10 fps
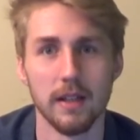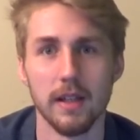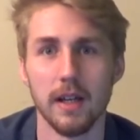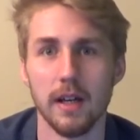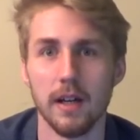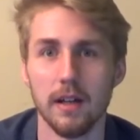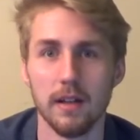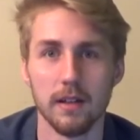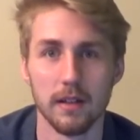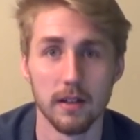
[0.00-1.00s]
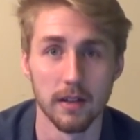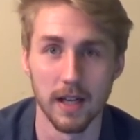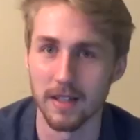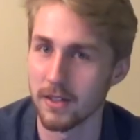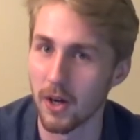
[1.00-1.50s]
and then
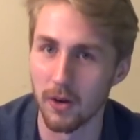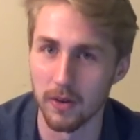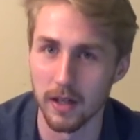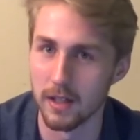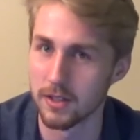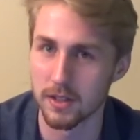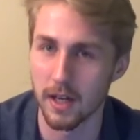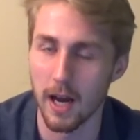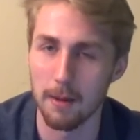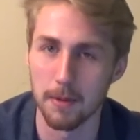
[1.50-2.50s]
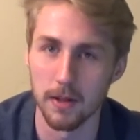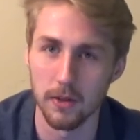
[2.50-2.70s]
let it go, and it's just gonna happen.